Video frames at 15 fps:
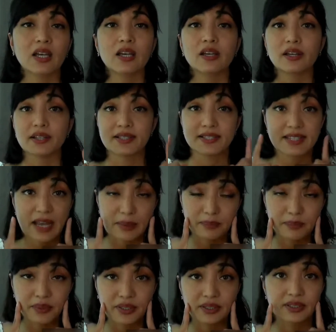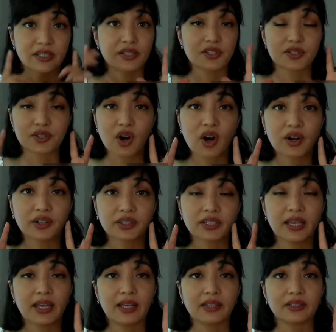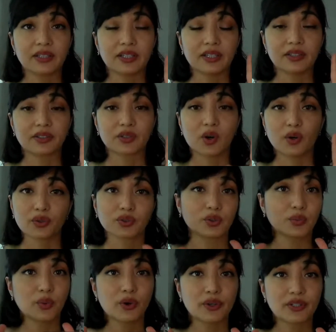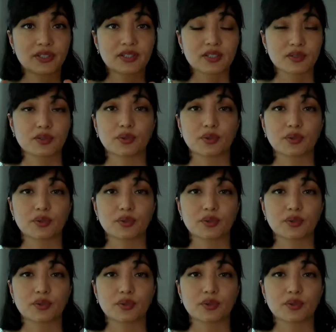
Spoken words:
it's dampened, it's dark, and it's also moist.